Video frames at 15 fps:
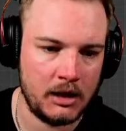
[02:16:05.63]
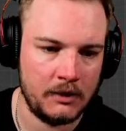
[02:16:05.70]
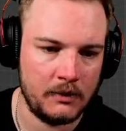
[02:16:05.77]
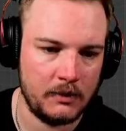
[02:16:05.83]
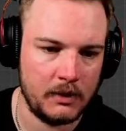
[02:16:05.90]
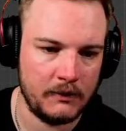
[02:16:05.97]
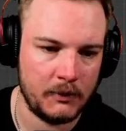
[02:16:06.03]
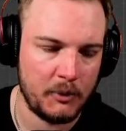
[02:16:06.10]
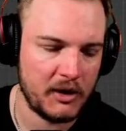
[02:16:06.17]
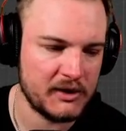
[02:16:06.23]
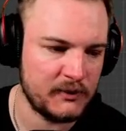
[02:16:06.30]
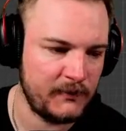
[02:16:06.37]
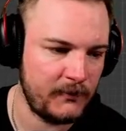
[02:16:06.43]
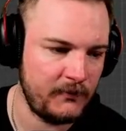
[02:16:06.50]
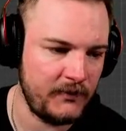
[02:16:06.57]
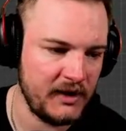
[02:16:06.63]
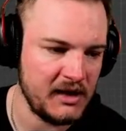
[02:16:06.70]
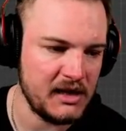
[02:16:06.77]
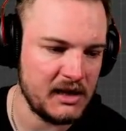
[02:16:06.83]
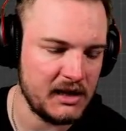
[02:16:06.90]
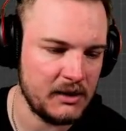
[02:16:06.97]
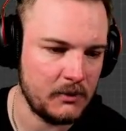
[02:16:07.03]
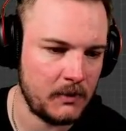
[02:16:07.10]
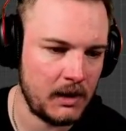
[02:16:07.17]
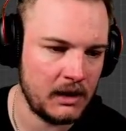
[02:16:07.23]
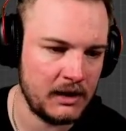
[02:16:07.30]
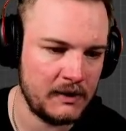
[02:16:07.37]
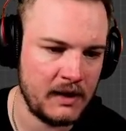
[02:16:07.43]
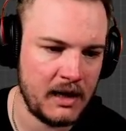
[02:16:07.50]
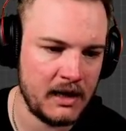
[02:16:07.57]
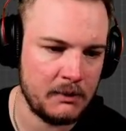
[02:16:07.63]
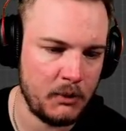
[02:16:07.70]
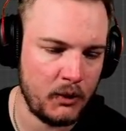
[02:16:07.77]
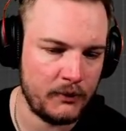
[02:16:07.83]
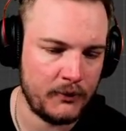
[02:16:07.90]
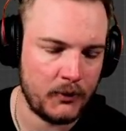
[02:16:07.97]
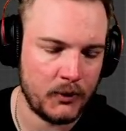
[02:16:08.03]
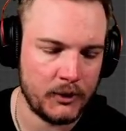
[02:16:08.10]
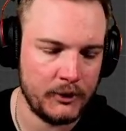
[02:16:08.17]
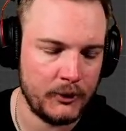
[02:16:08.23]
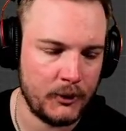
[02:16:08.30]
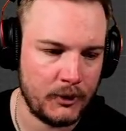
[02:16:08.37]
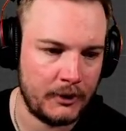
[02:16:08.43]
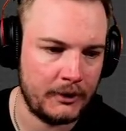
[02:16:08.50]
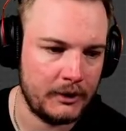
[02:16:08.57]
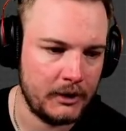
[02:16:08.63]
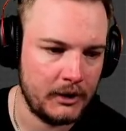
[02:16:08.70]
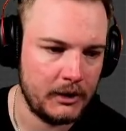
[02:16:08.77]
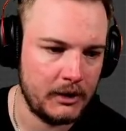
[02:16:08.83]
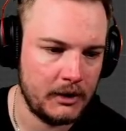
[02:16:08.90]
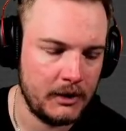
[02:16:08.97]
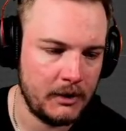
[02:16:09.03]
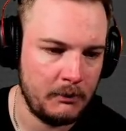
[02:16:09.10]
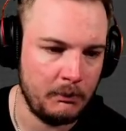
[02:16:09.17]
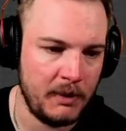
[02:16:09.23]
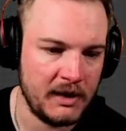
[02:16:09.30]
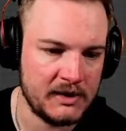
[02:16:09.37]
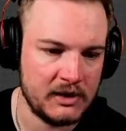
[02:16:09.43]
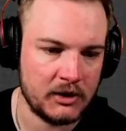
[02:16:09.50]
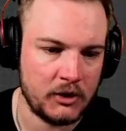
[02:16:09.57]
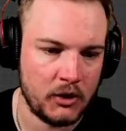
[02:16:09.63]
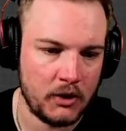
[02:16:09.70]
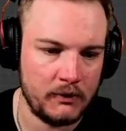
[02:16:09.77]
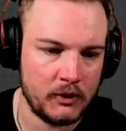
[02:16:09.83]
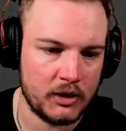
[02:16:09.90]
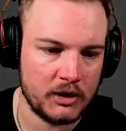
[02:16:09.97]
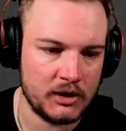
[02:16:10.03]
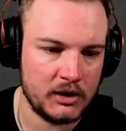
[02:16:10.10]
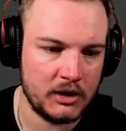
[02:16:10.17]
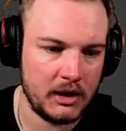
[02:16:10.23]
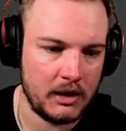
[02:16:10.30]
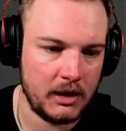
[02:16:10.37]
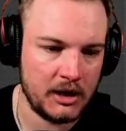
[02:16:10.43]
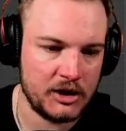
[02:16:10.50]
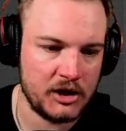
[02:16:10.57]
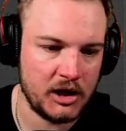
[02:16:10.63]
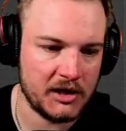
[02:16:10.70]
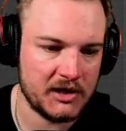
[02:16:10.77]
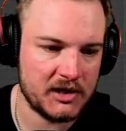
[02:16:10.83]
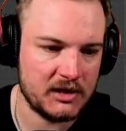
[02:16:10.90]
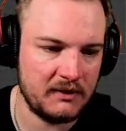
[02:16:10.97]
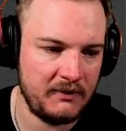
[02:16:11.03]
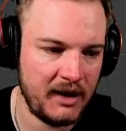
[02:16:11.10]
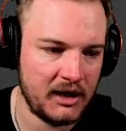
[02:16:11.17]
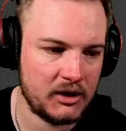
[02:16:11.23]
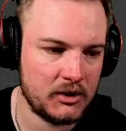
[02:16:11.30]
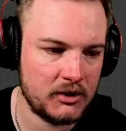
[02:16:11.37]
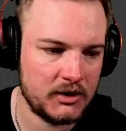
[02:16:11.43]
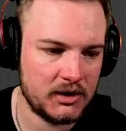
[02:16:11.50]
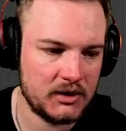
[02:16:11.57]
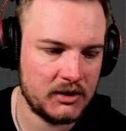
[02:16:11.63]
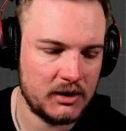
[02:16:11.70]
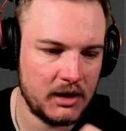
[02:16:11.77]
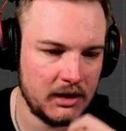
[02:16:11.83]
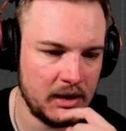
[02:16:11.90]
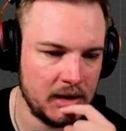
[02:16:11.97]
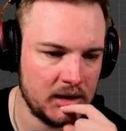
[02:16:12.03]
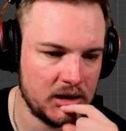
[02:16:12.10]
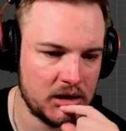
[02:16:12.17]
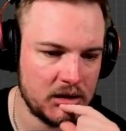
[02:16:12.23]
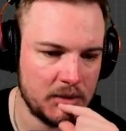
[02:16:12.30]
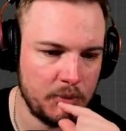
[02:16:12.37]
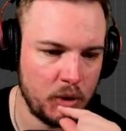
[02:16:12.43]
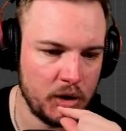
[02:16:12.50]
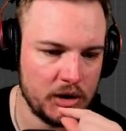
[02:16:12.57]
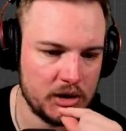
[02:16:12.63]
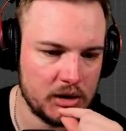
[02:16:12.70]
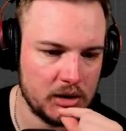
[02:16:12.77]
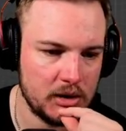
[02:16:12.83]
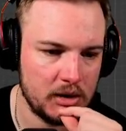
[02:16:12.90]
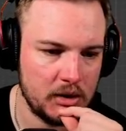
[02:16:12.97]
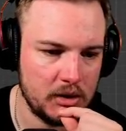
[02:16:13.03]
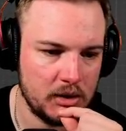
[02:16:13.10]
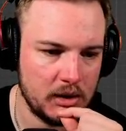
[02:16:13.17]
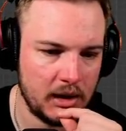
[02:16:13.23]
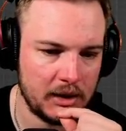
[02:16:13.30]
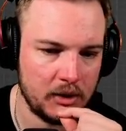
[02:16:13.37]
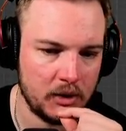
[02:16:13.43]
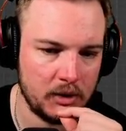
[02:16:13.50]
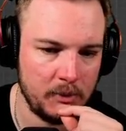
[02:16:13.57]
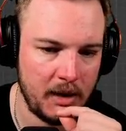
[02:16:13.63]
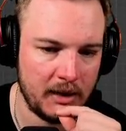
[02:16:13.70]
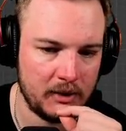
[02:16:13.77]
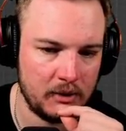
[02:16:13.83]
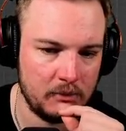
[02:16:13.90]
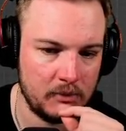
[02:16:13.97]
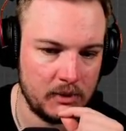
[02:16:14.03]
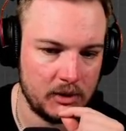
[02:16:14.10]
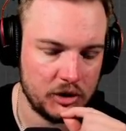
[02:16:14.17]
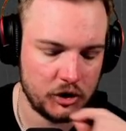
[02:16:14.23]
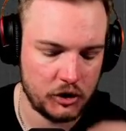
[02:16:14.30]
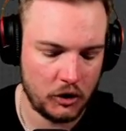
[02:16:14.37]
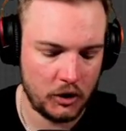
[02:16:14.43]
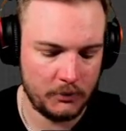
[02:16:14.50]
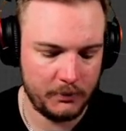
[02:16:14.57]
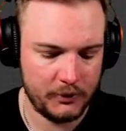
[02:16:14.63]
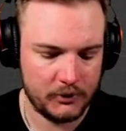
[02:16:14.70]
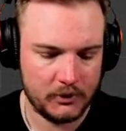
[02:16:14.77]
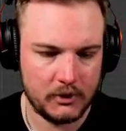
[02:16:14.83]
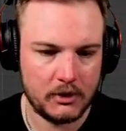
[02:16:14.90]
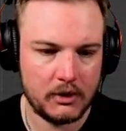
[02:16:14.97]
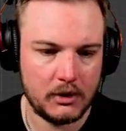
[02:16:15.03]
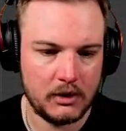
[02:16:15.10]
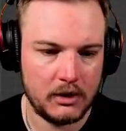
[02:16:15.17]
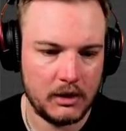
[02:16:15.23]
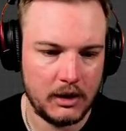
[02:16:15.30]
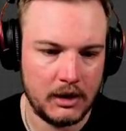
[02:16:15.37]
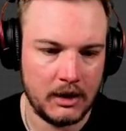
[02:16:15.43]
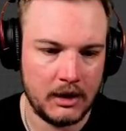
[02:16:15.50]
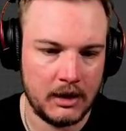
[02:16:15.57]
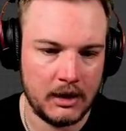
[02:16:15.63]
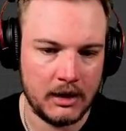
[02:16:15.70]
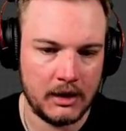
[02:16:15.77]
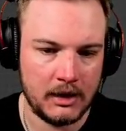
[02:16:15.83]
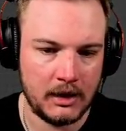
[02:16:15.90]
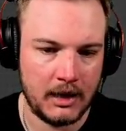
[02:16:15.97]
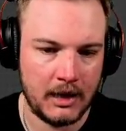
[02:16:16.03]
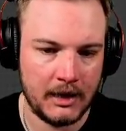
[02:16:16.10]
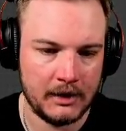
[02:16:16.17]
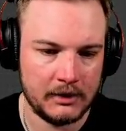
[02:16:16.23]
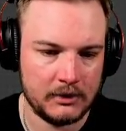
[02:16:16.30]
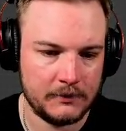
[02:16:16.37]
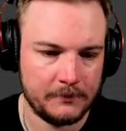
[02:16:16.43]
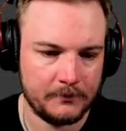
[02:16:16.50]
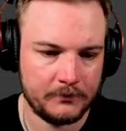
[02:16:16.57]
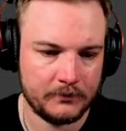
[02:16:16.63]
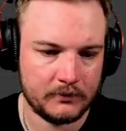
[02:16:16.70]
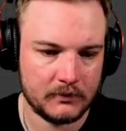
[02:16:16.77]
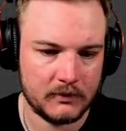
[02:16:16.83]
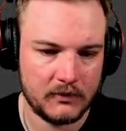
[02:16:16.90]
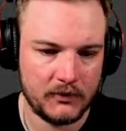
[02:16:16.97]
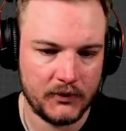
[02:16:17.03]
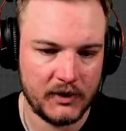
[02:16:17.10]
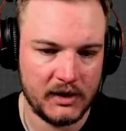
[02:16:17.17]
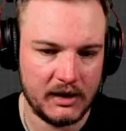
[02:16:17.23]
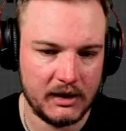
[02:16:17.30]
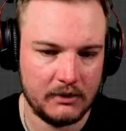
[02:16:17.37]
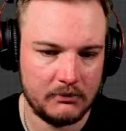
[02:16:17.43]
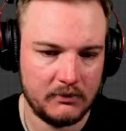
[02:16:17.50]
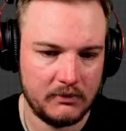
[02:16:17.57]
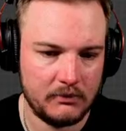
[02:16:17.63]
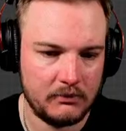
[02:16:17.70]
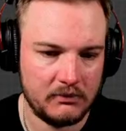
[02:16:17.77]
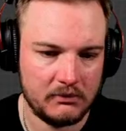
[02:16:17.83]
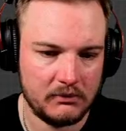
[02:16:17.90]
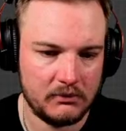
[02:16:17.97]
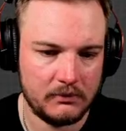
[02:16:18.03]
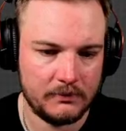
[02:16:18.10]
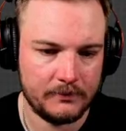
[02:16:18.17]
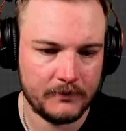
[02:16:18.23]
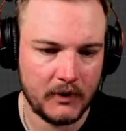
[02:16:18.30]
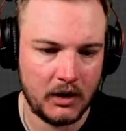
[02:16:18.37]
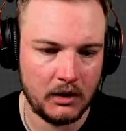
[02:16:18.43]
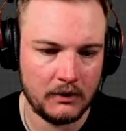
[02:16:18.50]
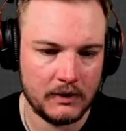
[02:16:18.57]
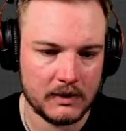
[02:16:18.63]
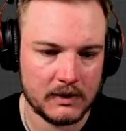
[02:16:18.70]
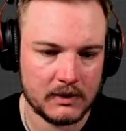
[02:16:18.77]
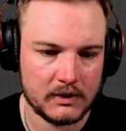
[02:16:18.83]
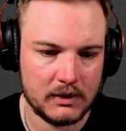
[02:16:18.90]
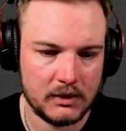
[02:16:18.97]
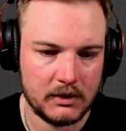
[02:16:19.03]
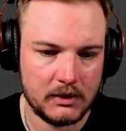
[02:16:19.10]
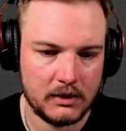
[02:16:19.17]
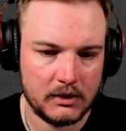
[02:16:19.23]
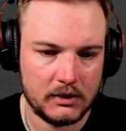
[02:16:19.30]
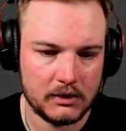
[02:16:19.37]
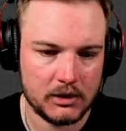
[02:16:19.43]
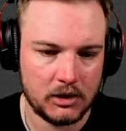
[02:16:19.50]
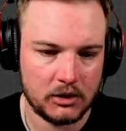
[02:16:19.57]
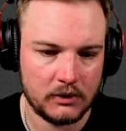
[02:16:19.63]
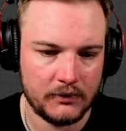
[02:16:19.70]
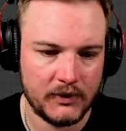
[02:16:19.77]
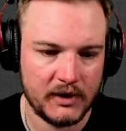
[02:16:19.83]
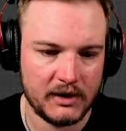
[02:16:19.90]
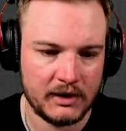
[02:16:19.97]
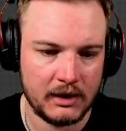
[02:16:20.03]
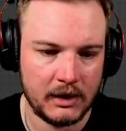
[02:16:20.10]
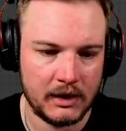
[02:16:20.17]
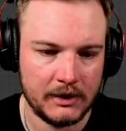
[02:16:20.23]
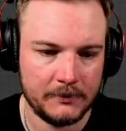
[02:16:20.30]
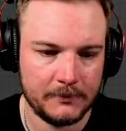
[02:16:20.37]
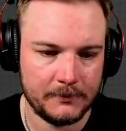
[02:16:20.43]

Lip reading: If you press V while in the edit mode for your Bezier curve, you can adjust vectors at each point. Like you can make them sharp, align, free, all of these toggle free in the line,